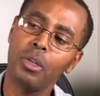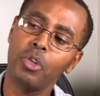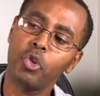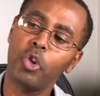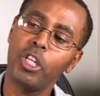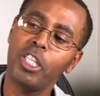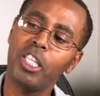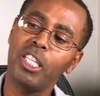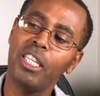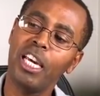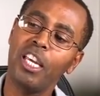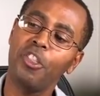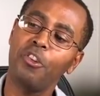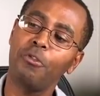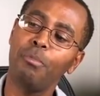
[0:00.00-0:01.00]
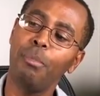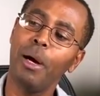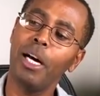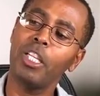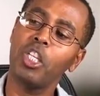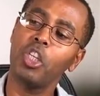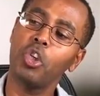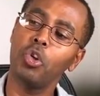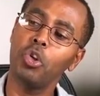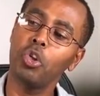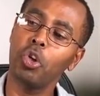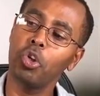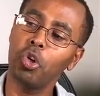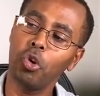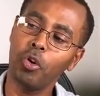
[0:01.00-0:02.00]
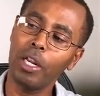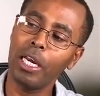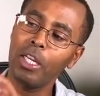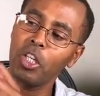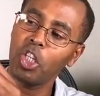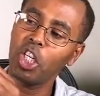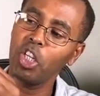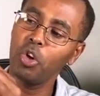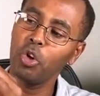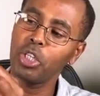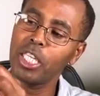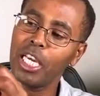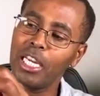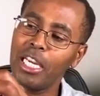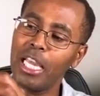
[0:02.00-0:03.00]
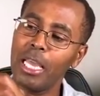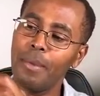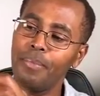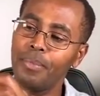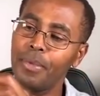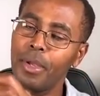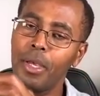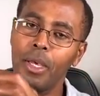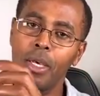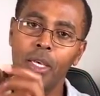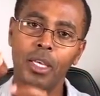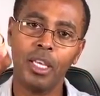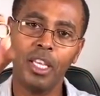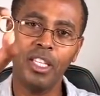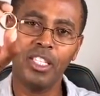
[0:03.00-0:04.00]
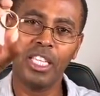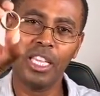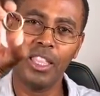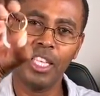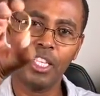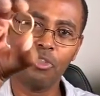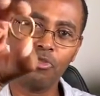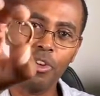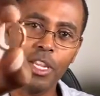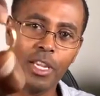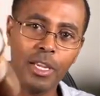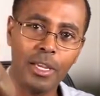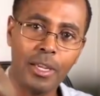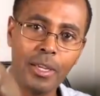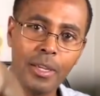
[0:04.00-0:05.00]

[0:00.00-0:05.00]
29th of March 2009, she wrote her name inside this ring.